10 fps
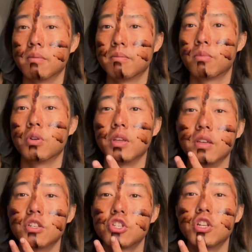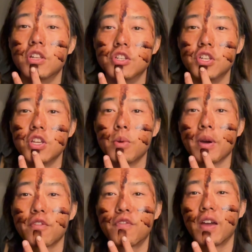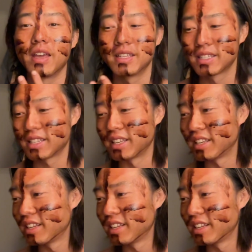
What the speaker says: putting Shilajit on my face and